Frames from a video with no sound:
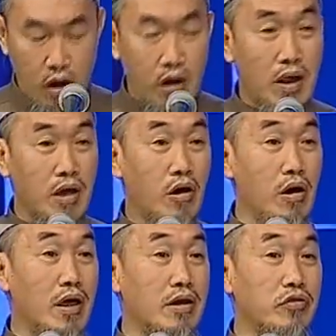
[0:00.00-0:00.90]
Qala
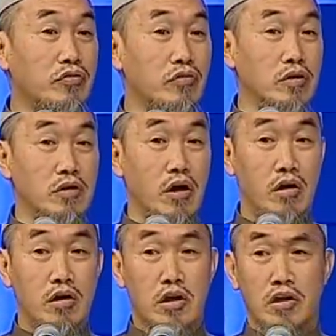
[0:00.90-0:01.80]
qala
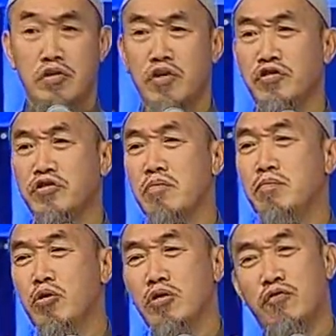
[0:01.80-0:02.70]
Rasulullah. This is
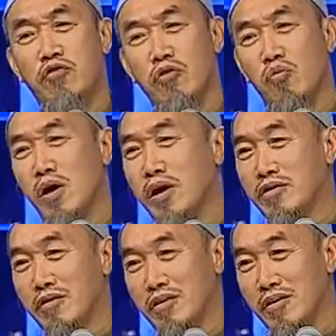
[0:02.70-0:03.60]
a beautiful
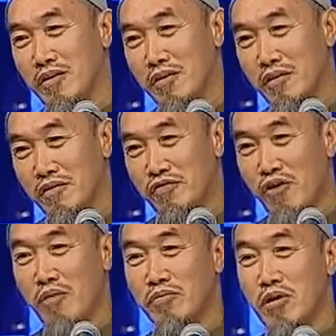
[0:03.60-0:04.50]
word
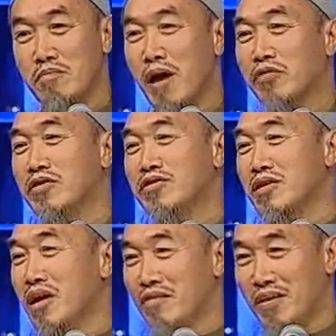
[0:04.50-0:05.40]
from the
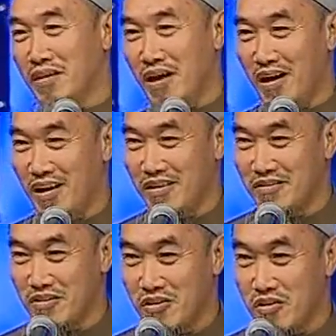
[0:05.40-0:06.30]
Messenger of Allah